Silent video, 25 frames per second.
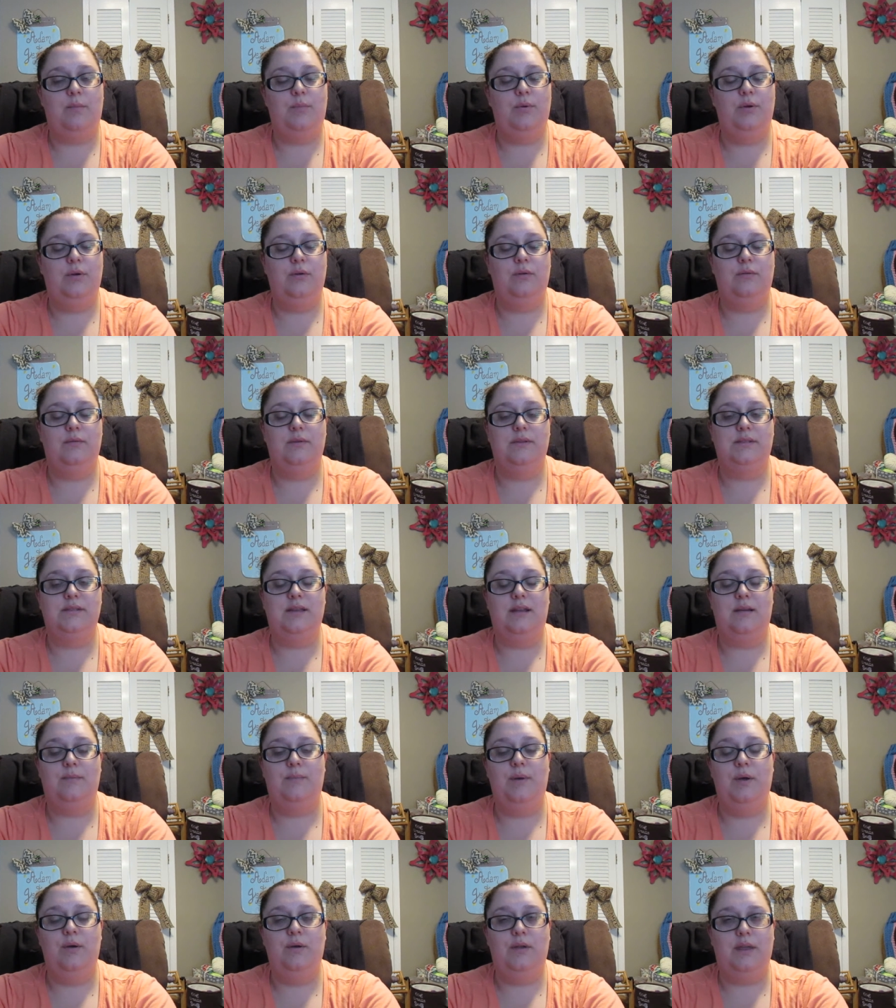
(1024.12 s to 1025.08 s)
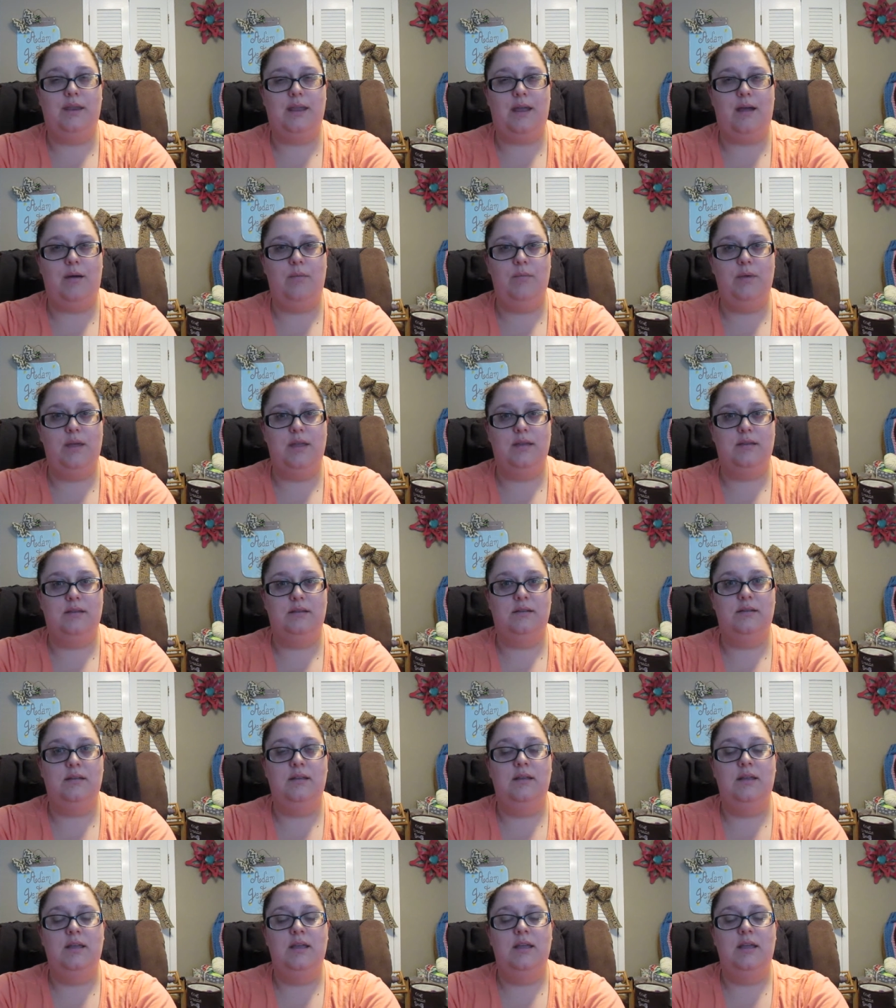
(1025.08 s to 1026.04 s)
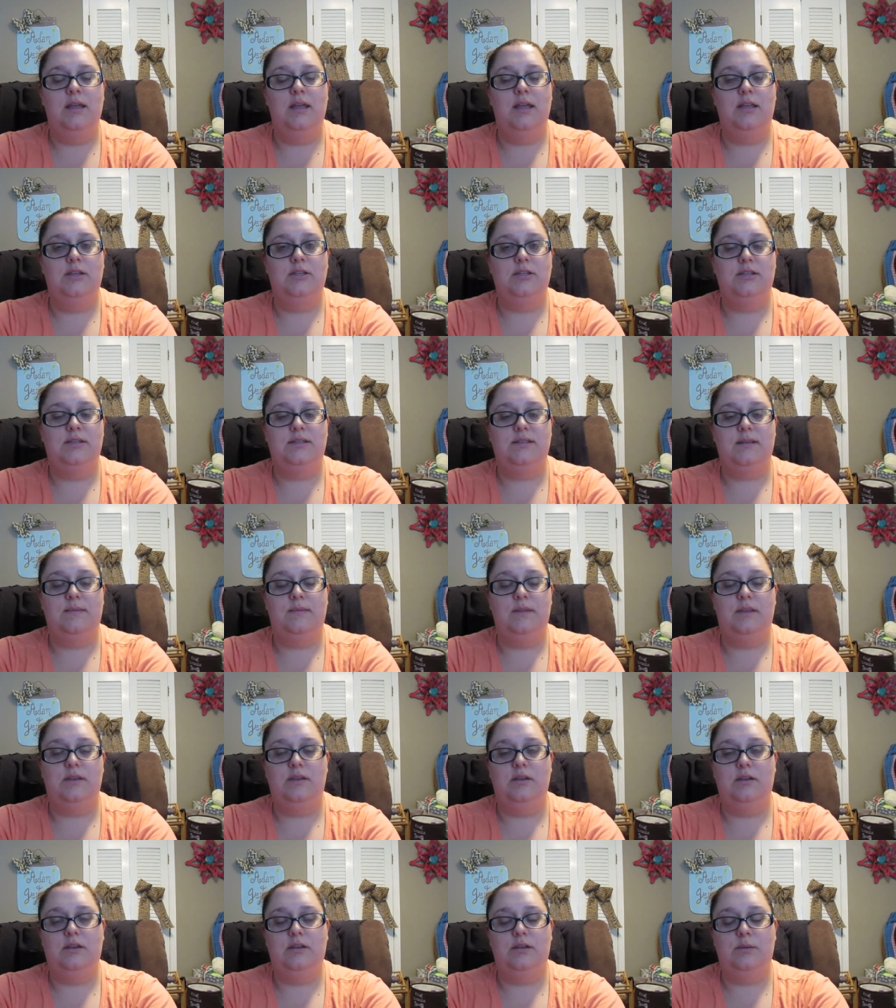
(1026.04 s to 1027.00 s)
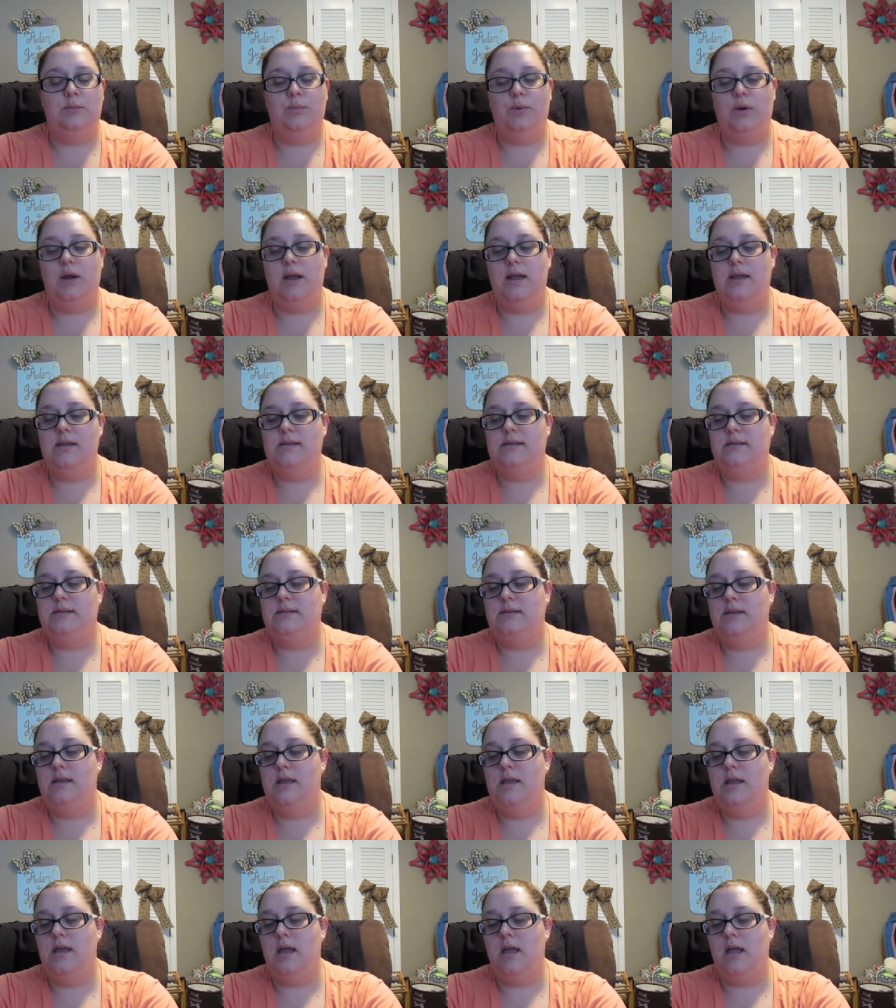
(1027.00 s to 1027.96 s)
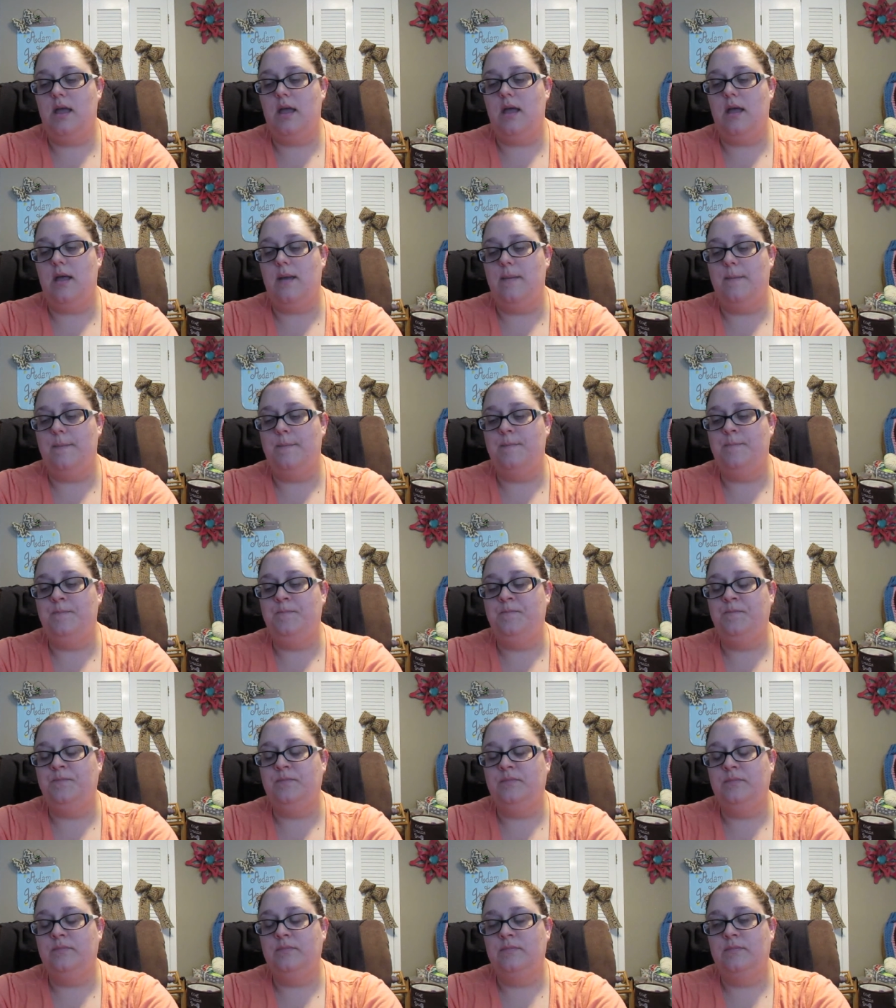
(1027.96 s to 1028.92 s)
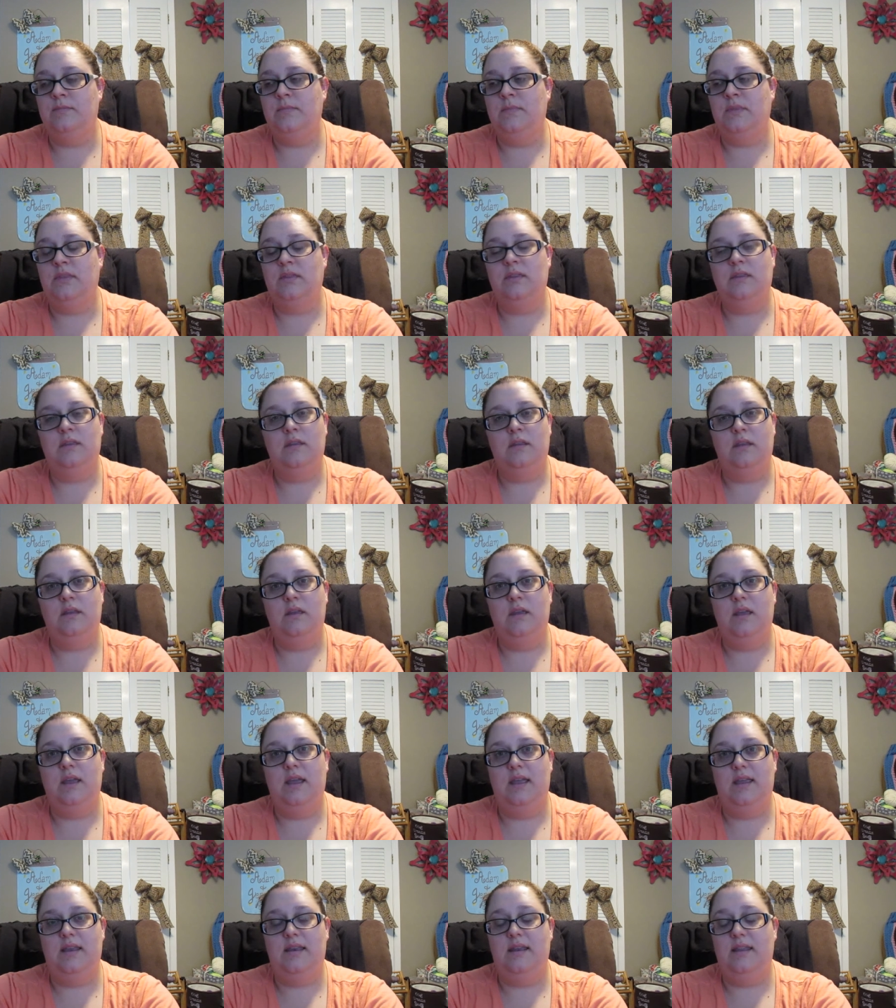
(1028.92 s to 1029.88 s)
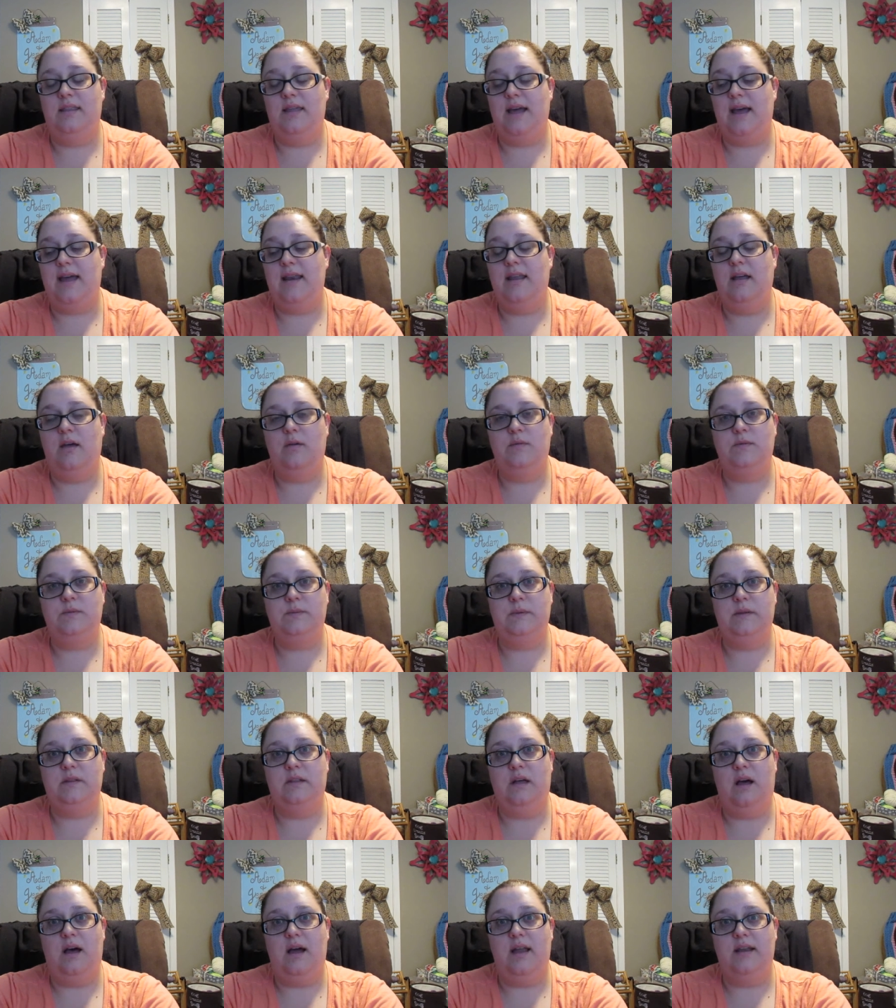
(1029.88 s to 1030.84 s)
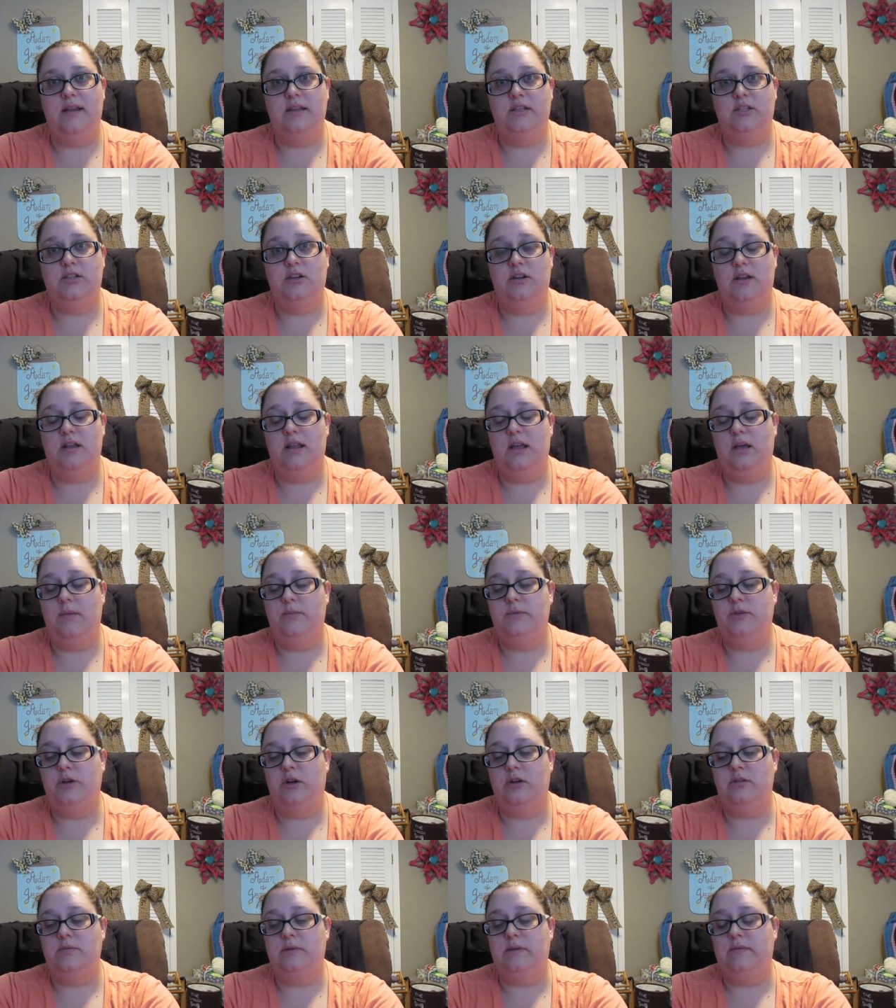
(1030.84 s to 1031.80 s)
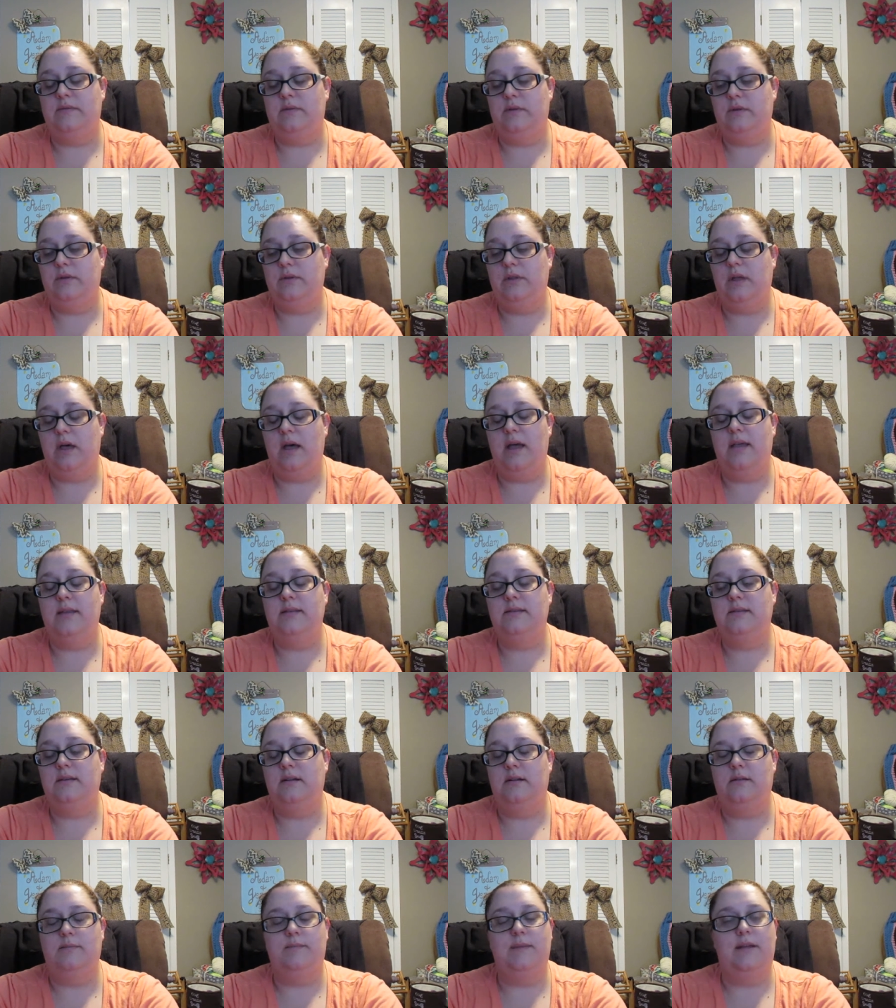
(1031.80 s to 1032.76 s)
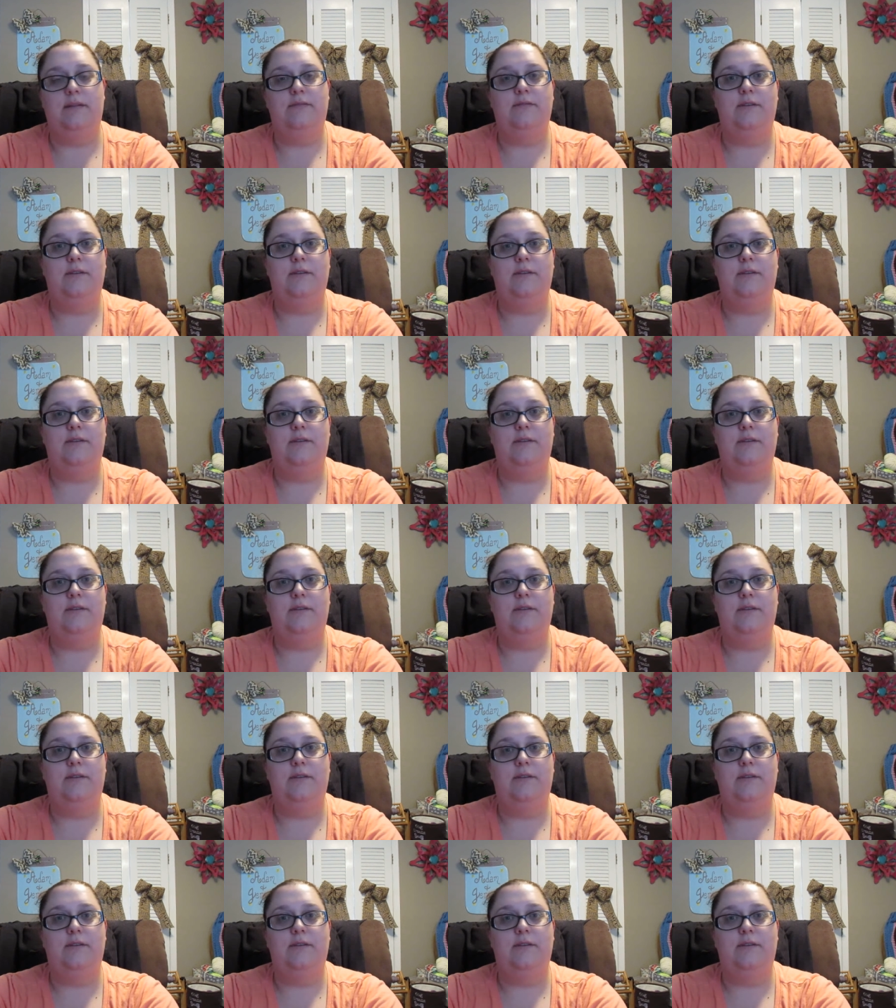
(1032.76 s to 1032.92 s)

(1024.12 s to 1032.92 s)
a poking out button. It's just something you can depress. And that helped me a lot. It helped charge my phone a lot, or my